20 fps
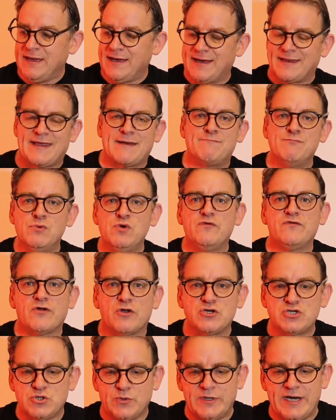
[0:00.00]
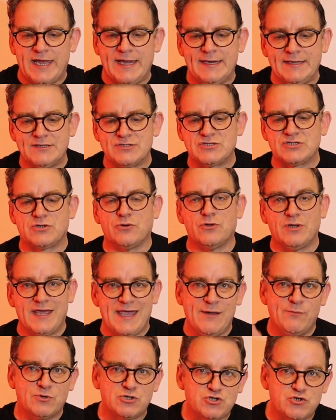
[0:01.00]
and I've moved on to an alien skull,
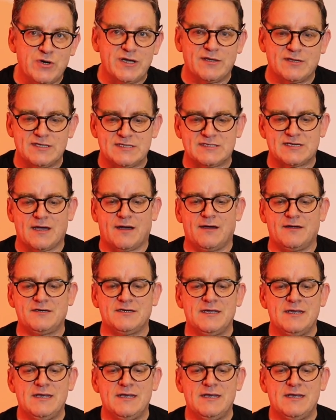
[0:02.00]
it would trigger this card,